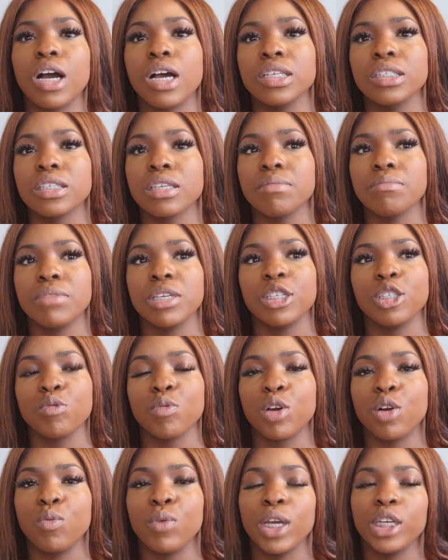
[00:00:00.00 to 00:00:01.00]
asking me as
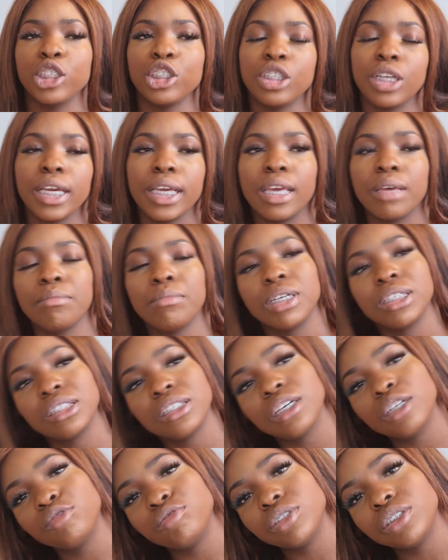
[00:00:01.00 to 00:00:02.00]
well, where did I get my
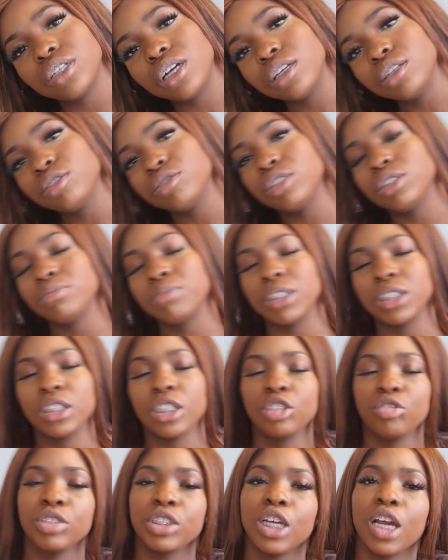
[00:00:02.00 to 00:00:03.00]
surgery done, who did my
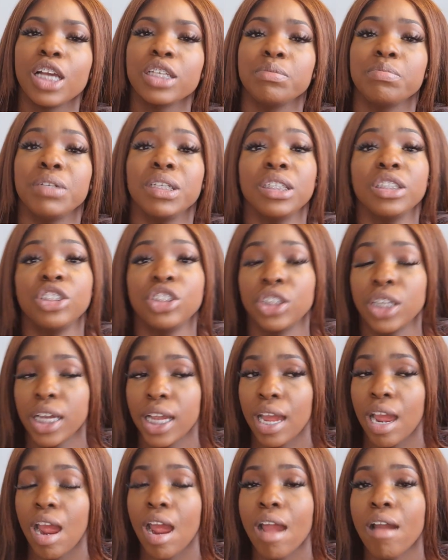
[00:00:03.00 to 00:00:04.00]
surgery? Guys, please
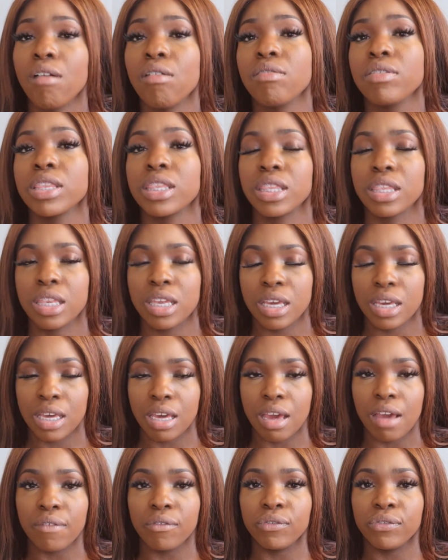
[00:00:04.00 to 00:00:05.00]
check out
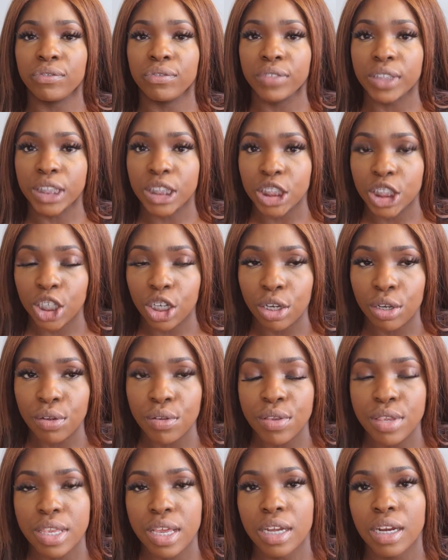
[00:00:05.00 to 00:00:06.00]
the
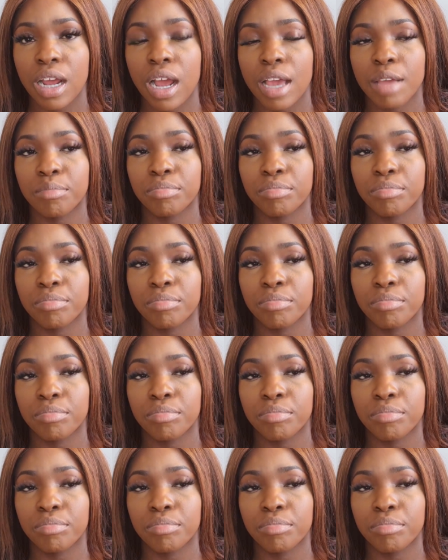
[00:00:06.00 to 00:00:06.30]
video that I